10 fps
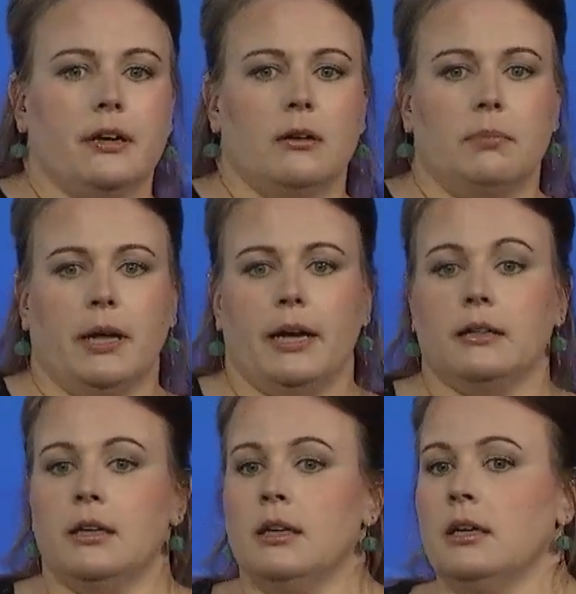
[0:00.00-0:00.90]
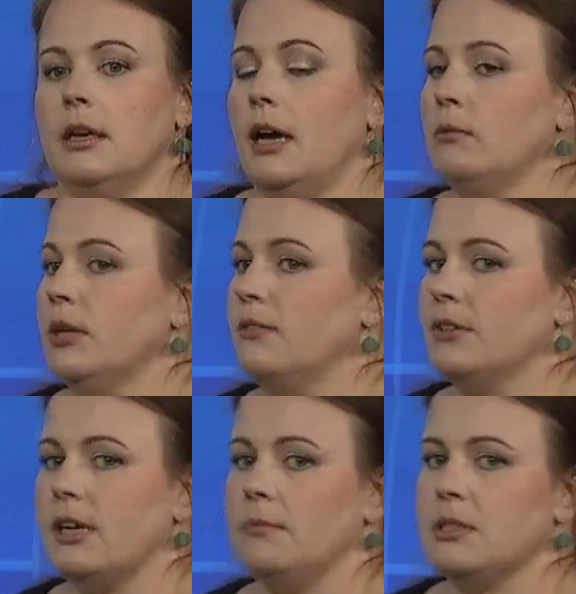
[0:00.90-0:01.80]
compliant and
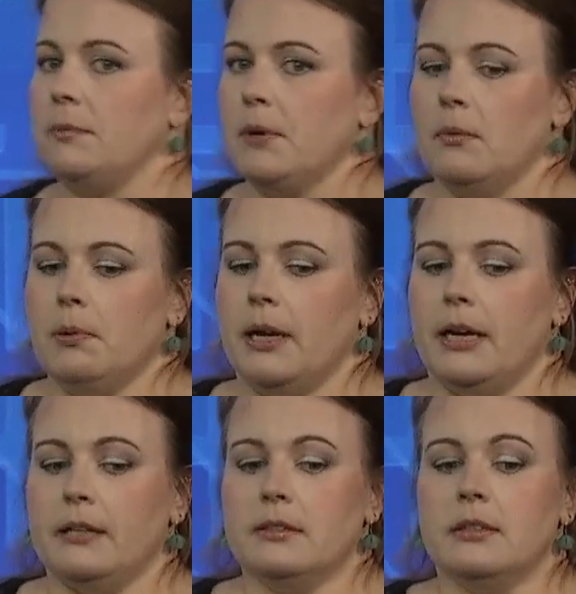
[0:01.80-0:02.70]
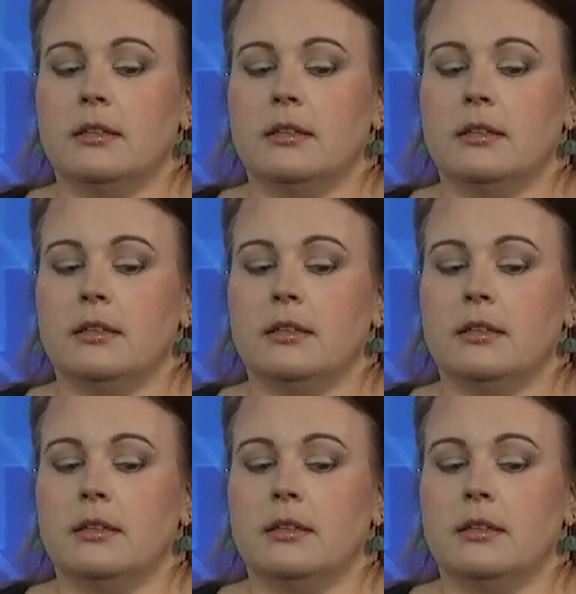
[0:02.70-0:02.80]
whatever comes up compliant,